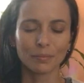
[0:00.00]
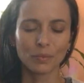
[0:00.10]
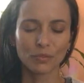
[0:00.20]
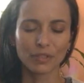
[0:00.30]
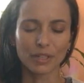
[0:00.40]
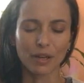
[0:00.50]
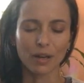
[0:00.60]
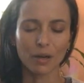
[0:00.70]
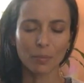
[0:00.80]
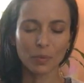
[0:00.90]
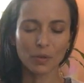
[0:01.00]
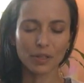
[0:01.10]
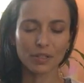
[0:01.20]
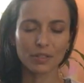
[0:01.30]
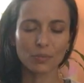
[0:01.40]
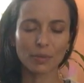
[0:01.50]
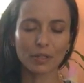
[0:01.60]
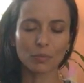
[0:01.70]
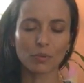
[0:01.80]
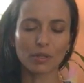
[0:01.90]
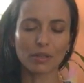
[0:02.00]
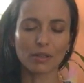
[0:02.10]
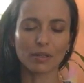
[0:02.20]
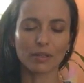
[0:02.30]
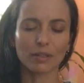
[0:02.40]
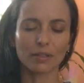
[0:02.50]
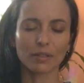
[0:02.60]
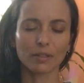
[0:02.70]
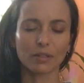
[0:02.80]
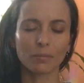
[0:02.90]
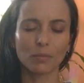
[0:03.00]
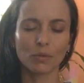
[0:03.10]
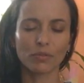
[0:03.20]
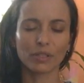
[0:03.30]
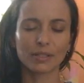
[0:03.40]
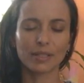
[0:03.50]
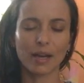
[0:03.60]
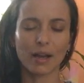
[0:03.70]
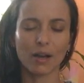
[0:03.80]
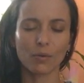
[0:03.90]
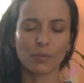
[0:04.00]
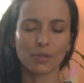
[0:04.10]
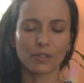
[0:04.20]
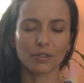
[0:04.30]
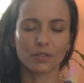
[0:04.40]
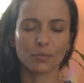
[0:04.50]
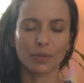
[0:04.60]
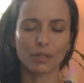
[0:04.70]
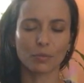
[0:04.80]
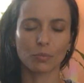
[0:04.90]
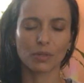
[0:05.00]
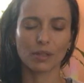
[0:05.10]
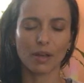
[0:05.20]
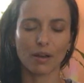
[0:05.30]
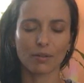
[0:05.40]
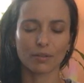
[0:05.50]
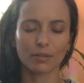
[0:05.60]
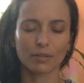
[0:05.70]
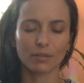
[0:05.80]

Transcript: moving upwards when you breathe in, moving downwards when you breathe out.